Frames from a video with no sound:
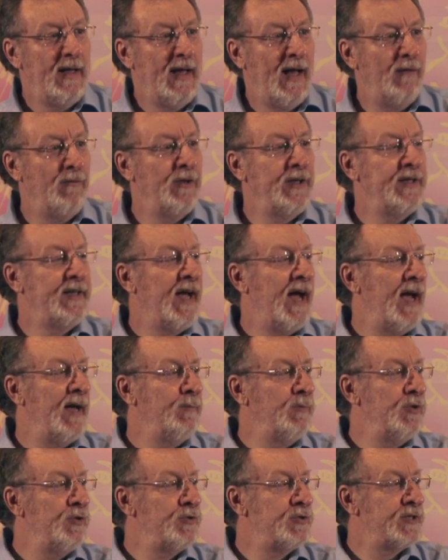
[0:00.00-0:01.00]
Every
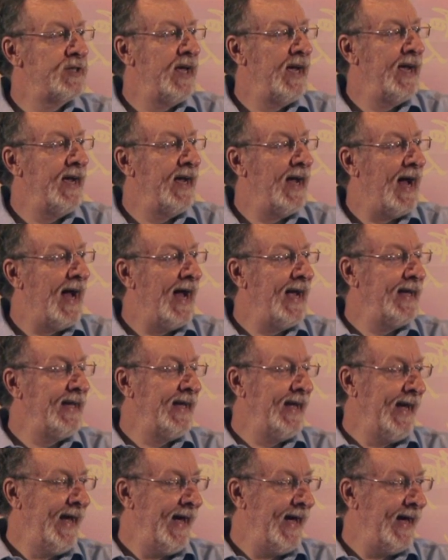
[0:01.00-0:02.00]
time you say, I
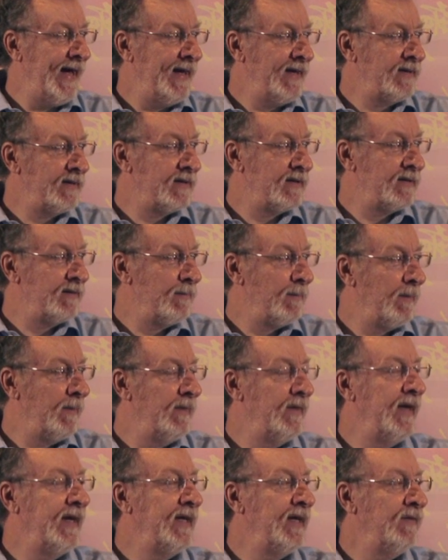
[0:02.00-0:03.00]
can't,
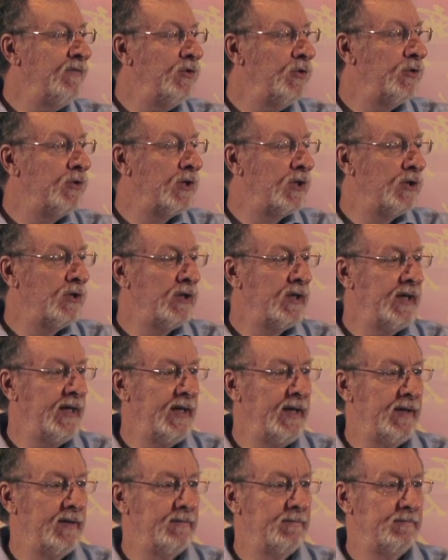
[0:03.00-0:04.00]
they give you a
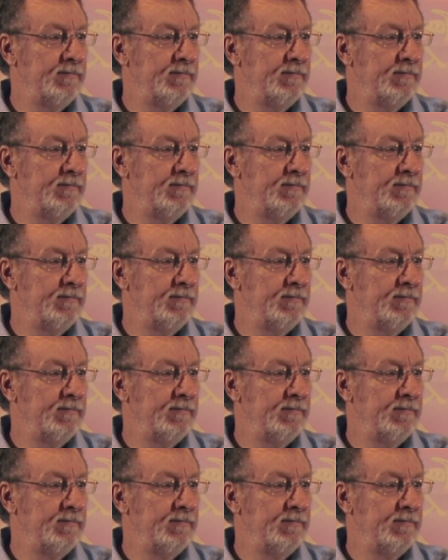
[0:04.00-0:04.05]
cookie.